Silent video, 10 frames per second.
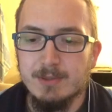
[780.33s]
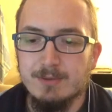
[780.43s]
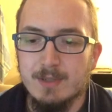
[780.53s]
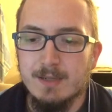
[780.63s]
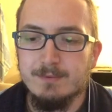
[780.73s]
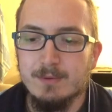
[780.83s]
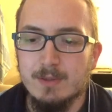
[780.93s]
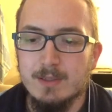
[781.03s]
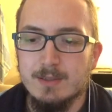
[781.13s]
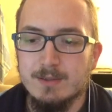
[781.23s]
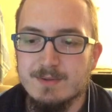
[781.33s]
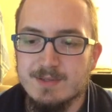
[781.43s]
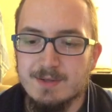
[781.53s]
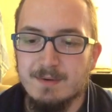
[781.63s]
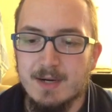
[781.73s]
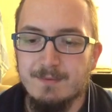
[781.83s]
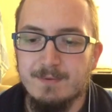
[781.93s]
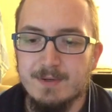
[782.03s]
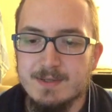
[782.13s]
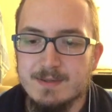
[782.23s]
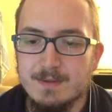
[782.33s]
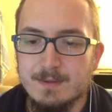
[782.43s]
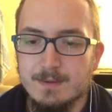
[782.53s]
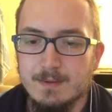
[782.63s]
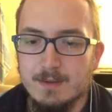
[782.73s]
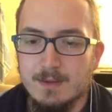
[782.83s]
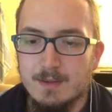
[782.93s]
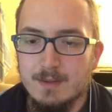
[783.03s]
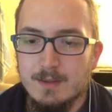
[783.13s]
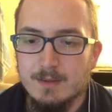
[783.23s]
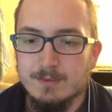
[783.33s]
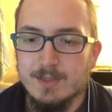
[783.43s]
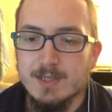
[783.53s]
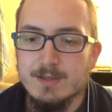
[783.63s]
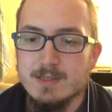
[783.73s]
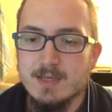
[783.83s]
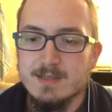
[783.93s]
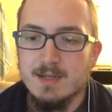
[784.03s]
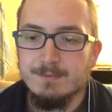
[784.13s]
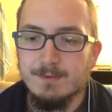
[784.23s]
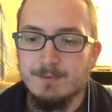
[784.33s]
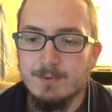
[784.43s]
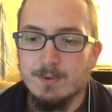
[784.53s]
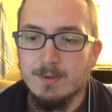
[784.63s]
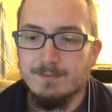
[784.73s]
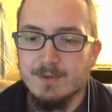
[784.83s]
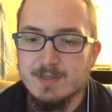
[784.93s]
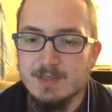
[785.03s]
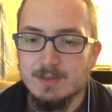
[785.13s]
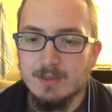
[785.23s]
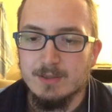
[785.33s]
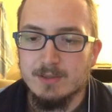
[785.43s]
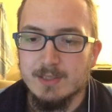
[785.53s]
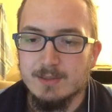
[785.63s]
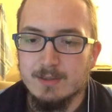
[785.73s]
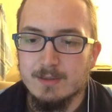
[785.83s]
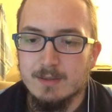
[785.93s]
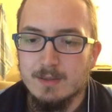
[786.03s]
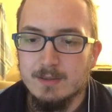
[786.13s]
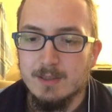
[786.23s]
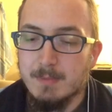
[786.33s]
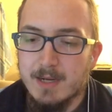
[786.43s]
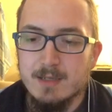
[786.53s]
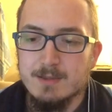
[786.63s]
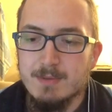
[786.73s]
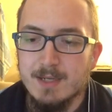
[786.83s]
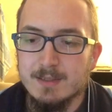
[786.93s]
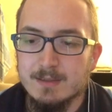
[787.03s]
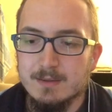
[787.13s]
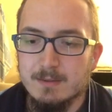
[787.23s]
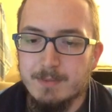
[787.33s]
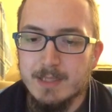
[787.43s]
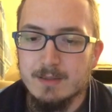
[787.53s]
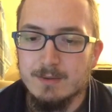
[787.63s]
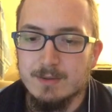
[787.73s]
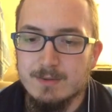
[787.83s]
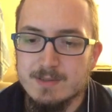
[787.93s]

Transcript: but you'll have to learn to survive first. Dragos has left a few comforts in the container. The mylar blanket, the bedroll